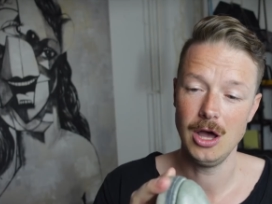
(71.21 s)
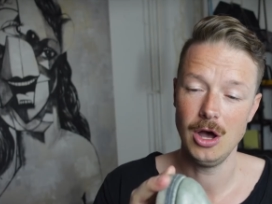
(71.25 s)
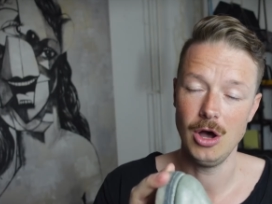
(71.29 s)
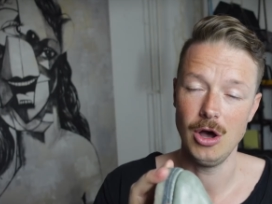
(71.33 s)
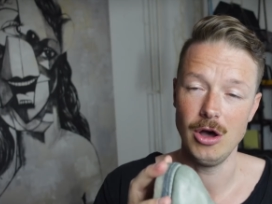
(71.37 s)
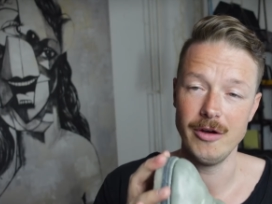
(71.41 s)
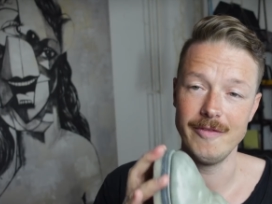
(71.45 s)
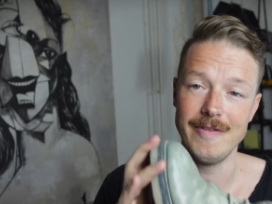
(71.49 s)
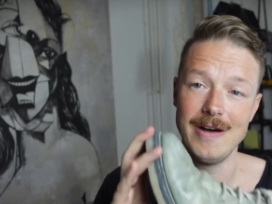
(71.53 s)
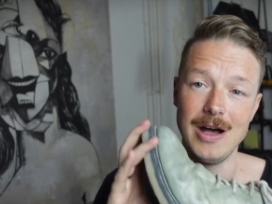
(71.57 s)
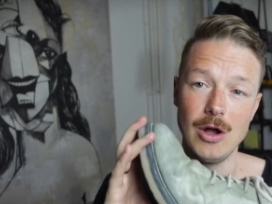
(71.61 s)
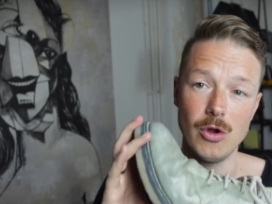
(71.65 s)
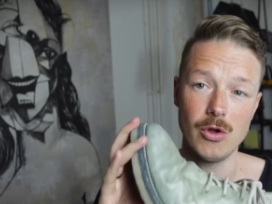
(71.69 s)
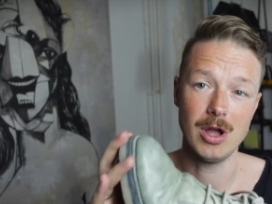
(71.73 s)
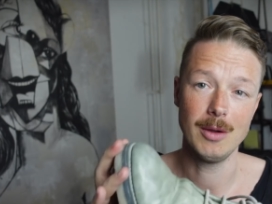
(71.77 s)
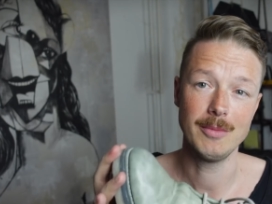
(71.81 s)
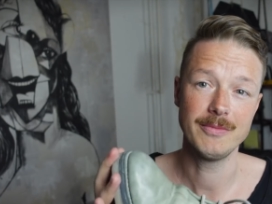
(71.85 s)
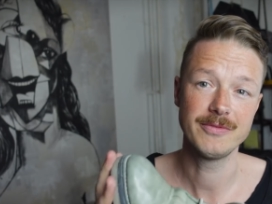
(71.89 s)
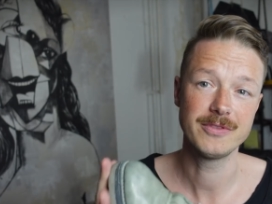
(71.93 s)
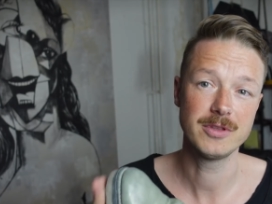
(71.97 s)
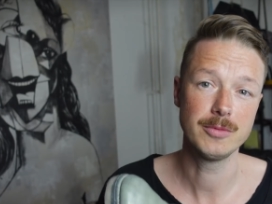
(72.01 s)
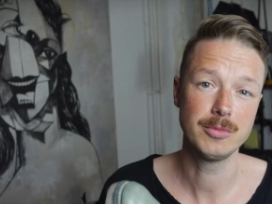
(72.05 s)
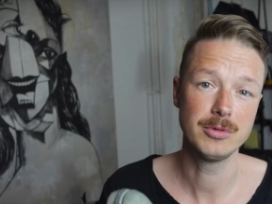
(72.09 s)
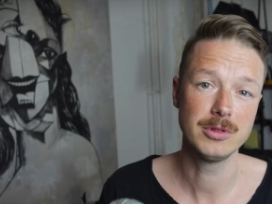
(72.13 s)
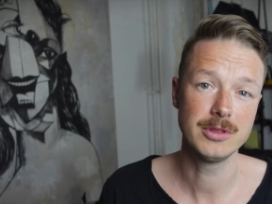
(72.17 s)
of how
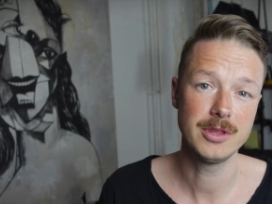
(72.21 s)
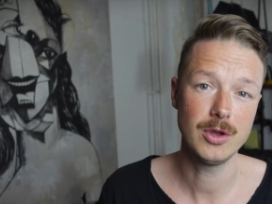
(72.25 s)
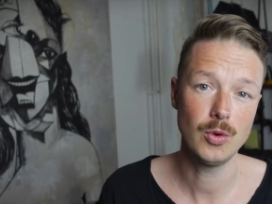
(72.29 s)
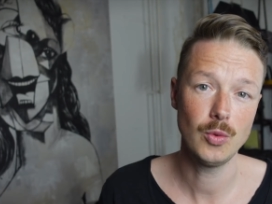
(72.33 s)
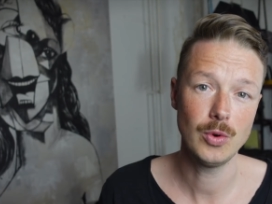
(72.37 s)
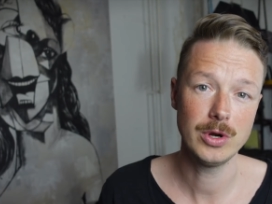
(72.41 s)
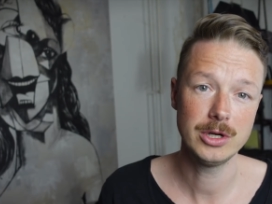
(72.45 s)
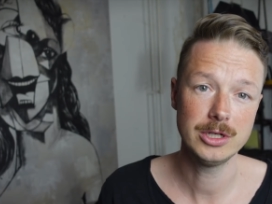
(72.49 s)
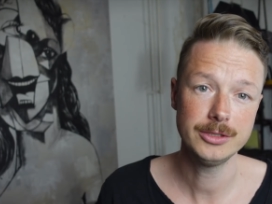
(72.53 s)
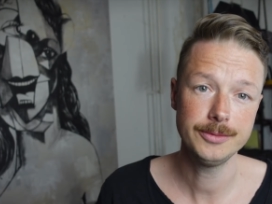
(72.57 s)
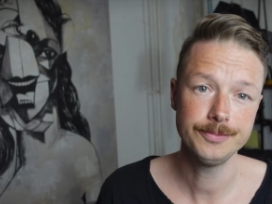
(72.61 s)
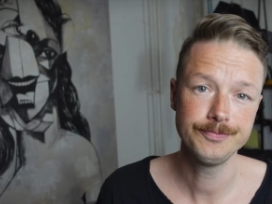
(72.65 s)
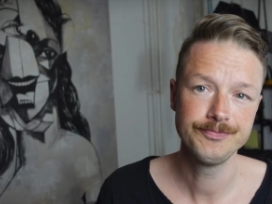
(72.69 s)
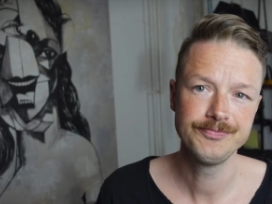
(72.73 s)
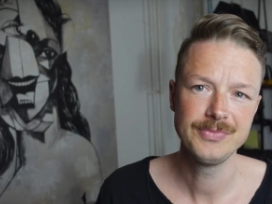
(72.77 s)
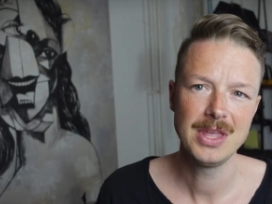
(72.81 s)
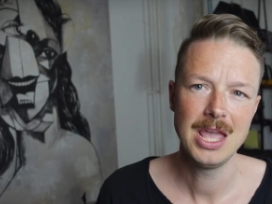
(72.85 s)
comfortable they were.